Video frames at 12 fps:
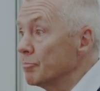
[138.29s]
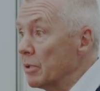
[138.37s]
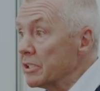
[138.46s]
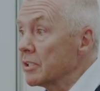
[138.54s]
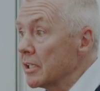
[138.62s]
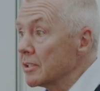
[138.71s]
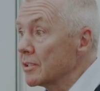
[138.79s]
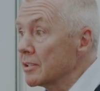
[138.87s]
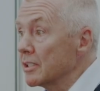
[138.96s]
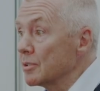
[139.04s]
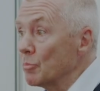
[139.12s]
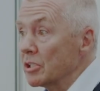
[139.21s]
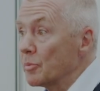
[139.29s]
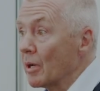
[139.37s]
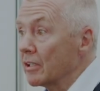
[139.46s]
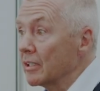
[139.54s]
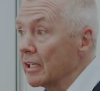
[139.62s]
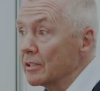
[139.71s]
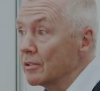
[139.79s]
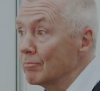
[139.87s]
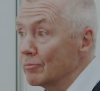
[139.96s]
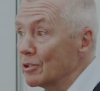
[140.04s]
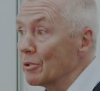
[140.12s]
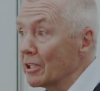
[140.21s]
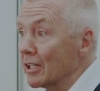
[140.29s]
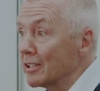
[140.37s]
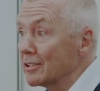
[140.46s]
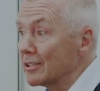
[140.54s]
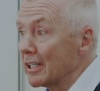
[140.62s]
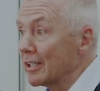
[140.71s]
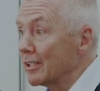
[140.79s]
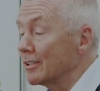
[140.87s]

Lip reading: business is much better than doing it